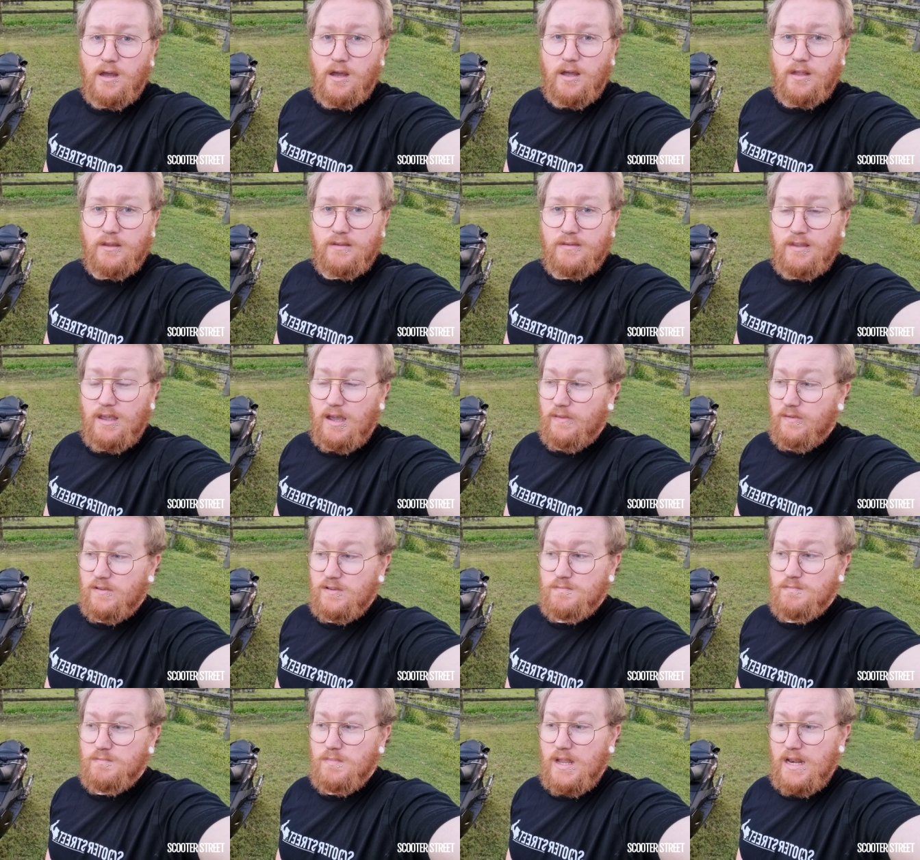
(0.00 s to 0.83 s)
I doubt
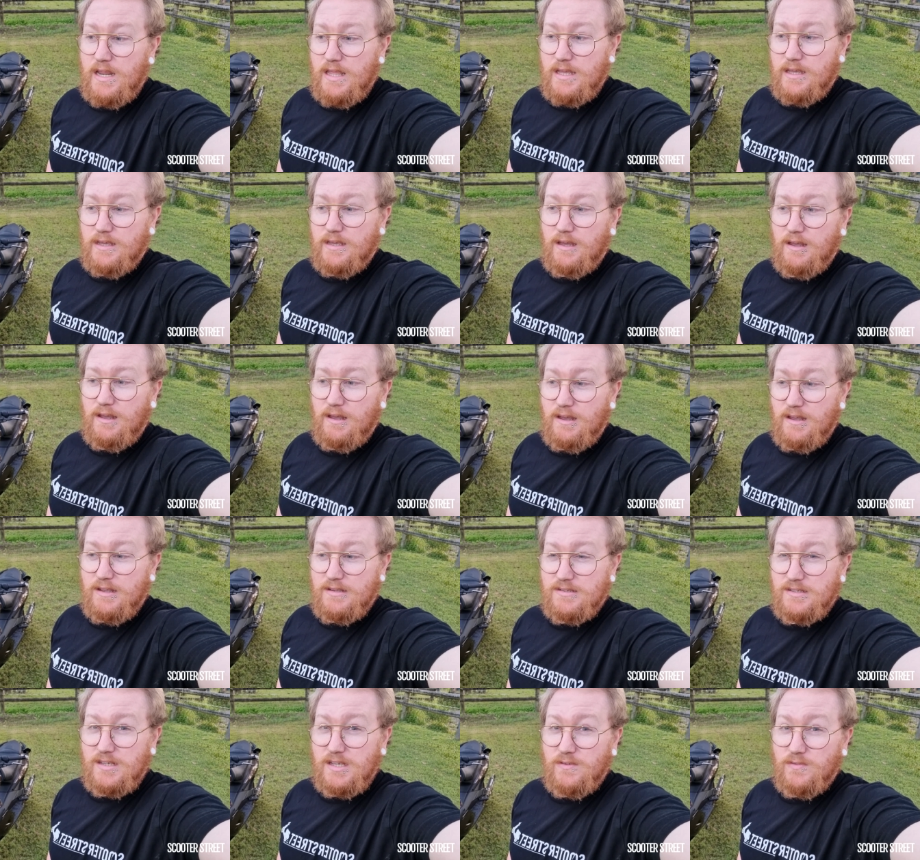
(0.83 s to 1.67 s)
there's many
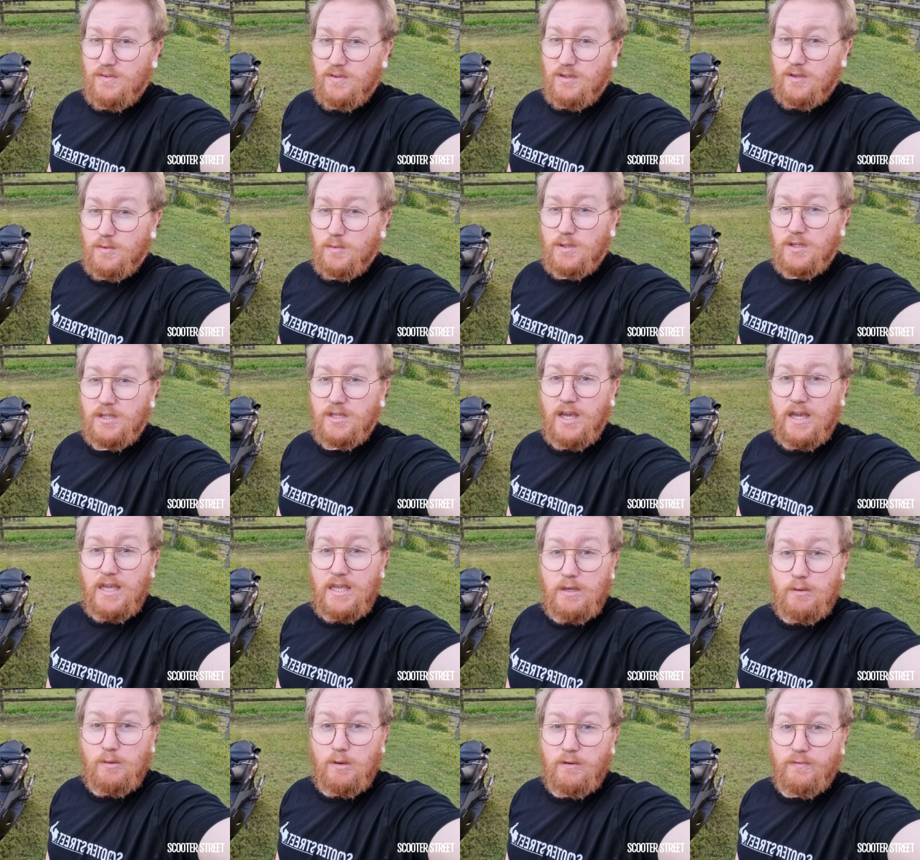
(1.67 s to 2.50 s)
cars even that would
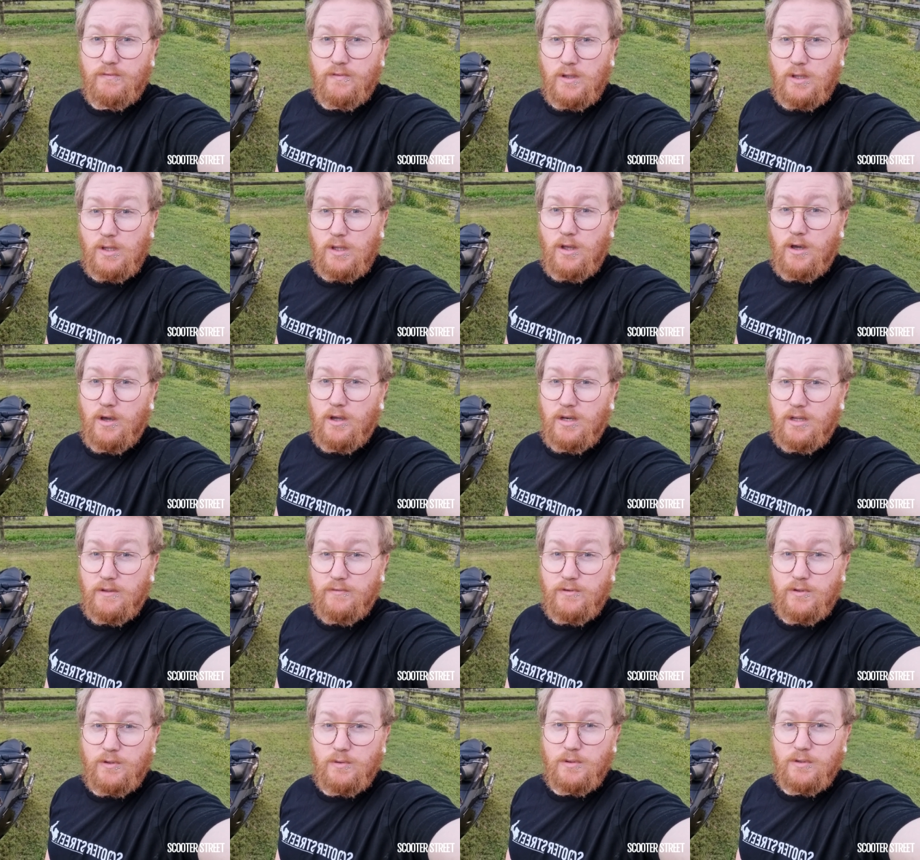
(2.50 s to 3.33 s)
get you off the line
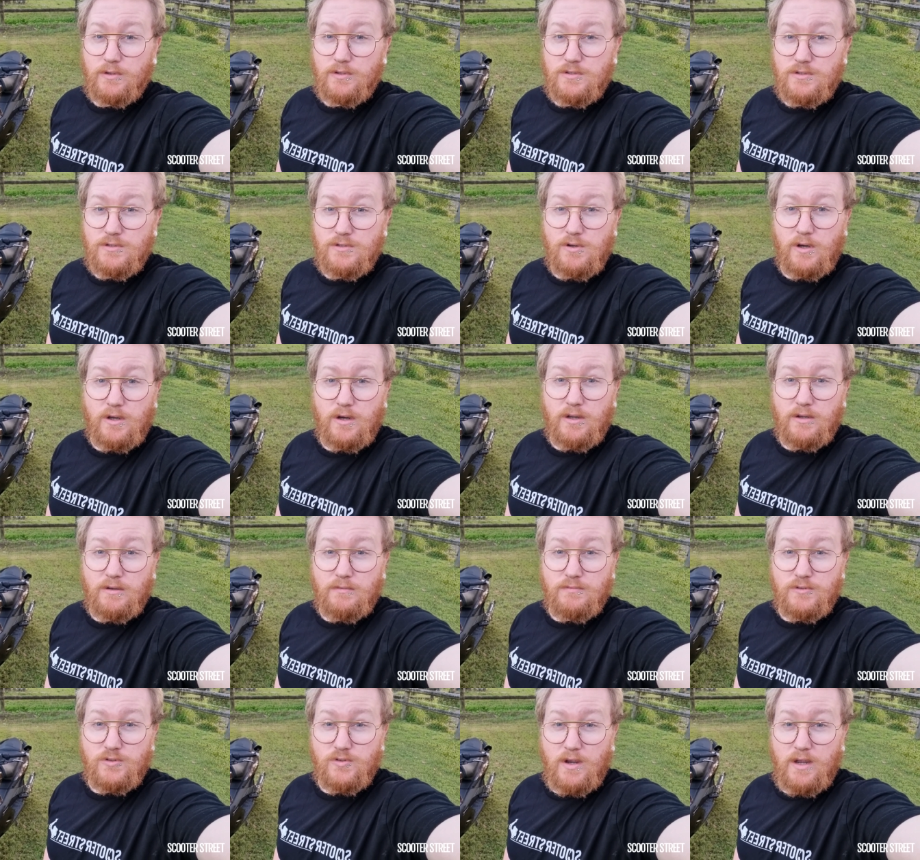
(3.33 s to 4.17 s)
if you were trying
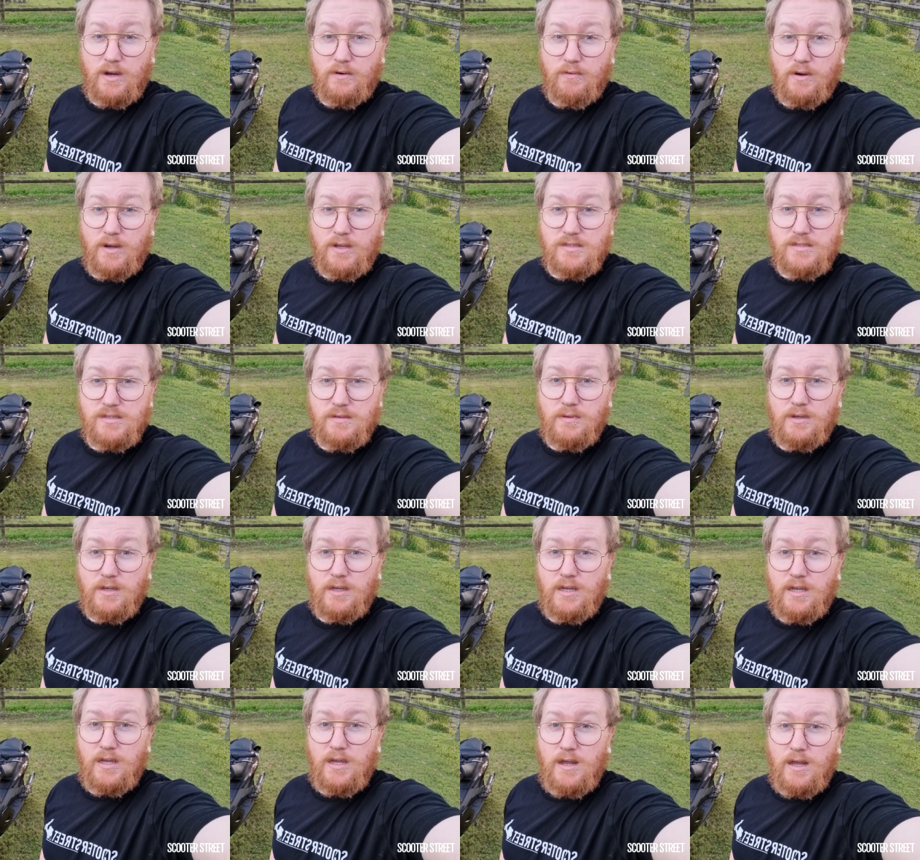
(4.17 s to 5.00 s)
to drag race them
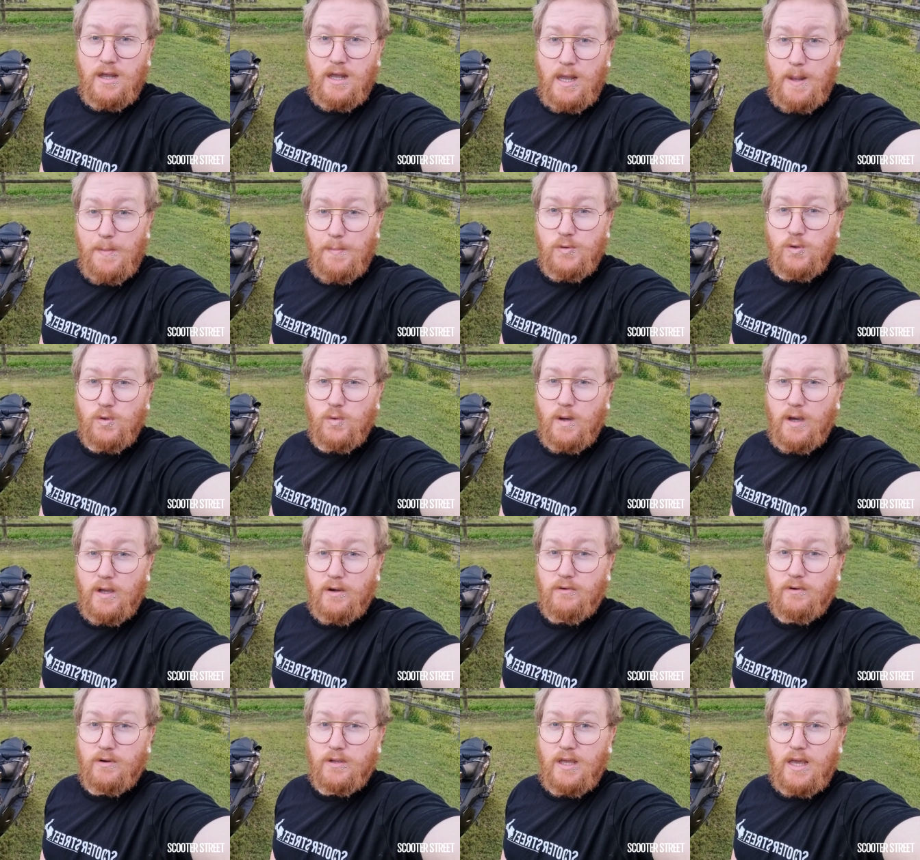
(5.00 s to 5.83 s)
up to
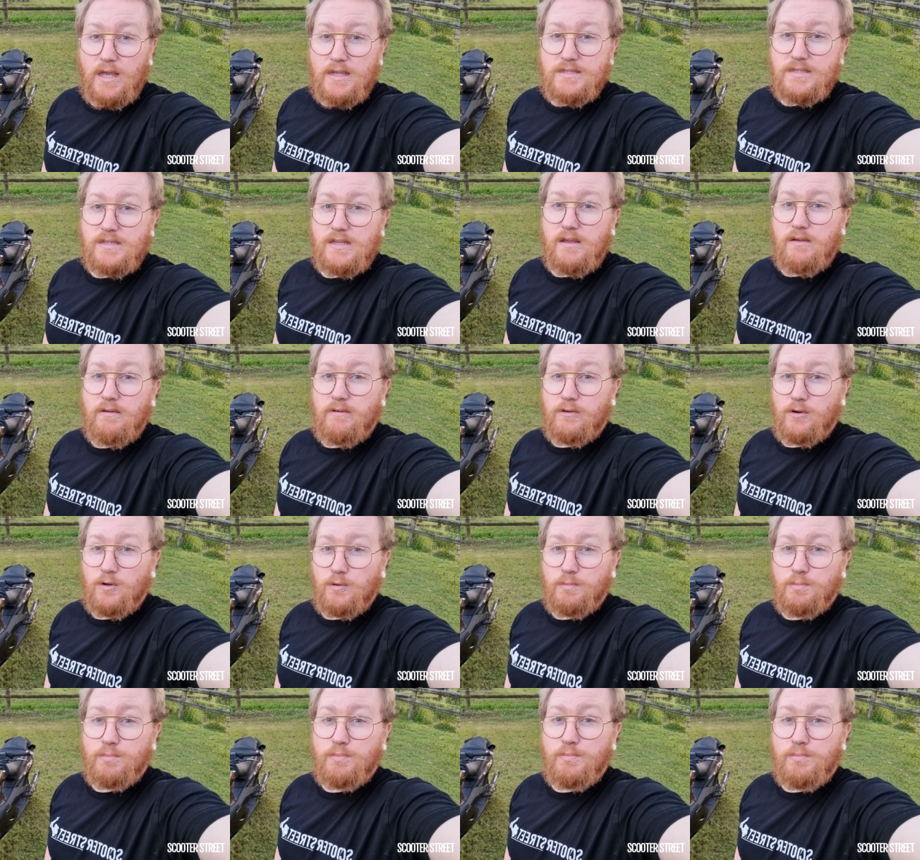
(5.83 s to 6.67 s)
100 k's an hour,
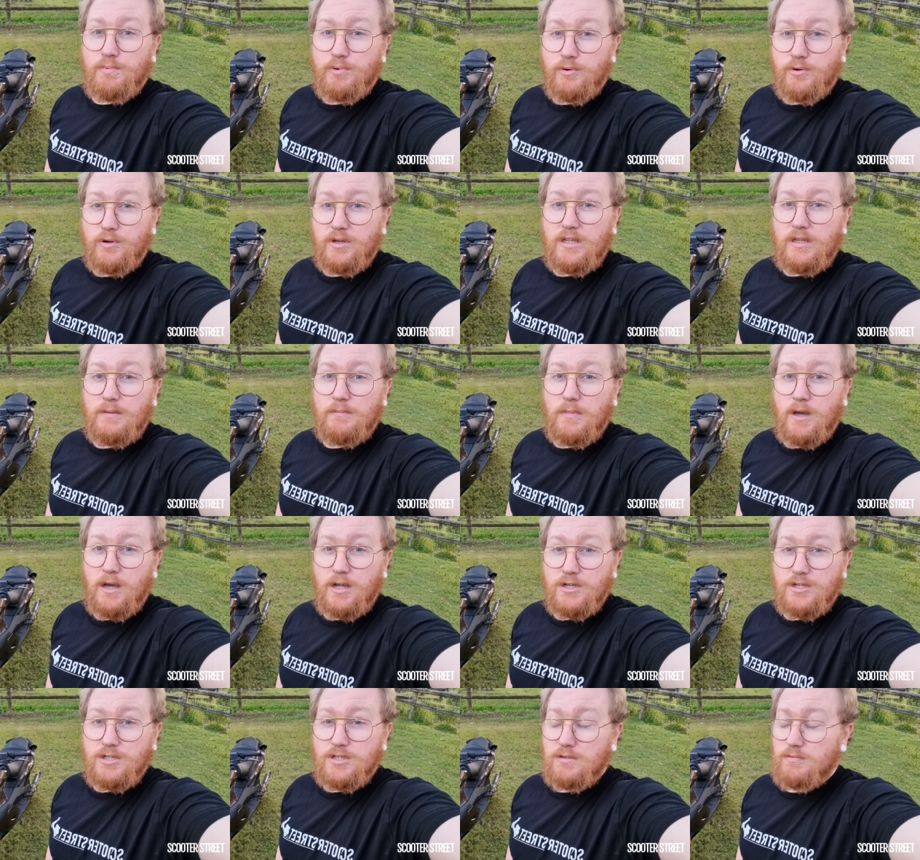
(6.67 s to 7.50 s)
it'll pretty
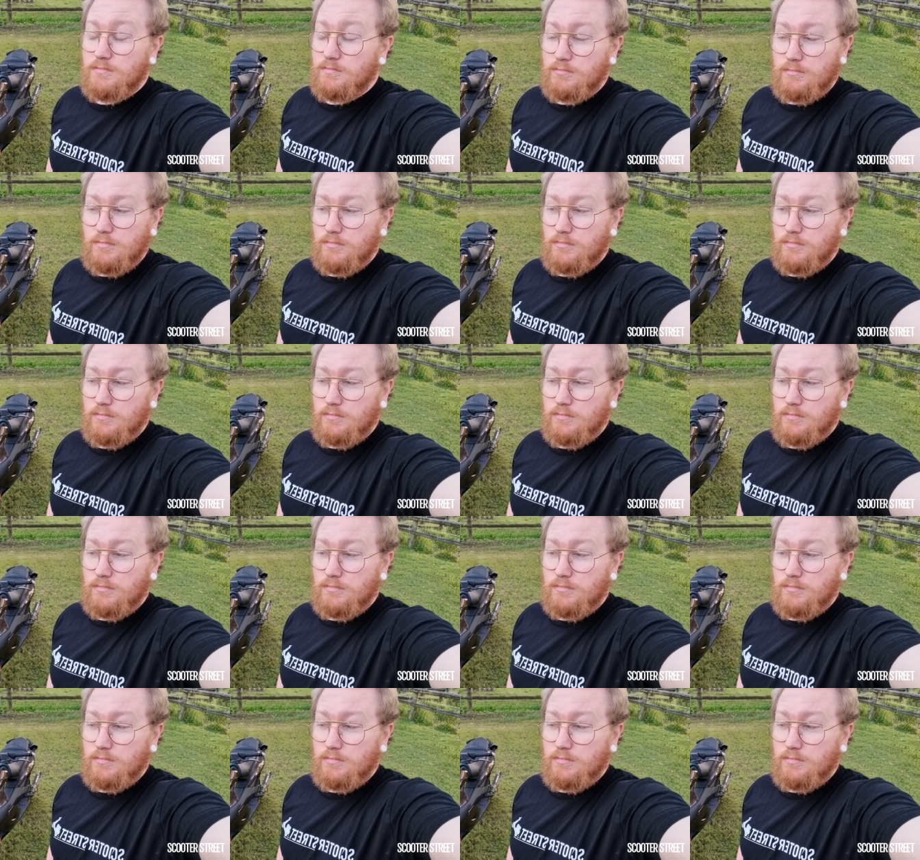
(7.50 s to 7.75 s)
much